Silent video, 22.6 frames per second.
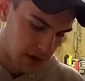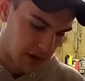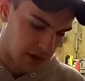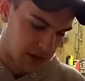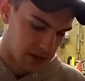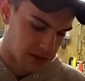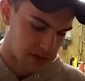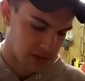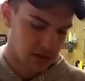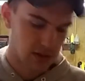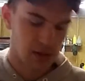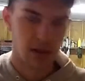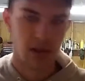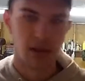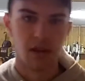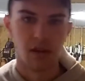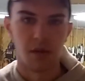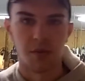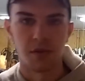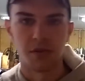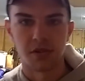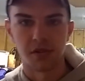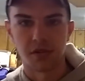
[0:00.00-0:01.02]
pass,
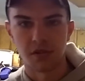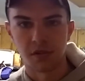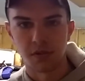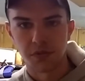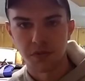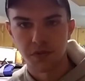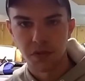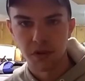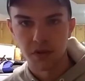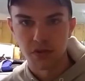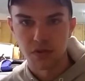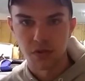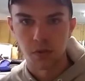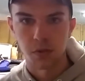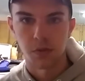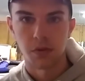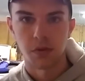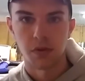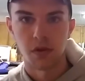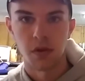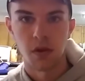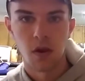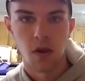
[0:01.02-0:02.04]
which is your first
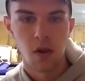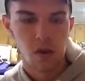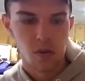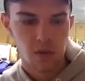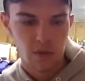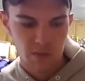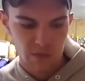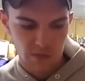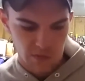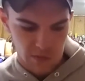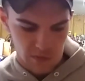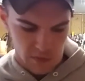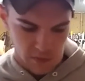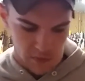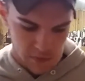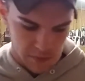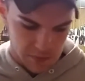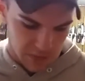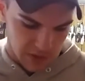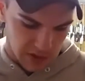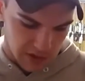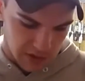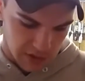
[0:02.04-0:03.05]
one,
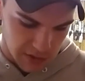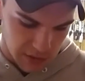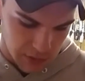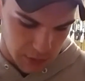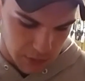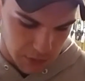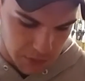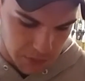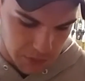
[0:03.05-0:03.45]
and then you'll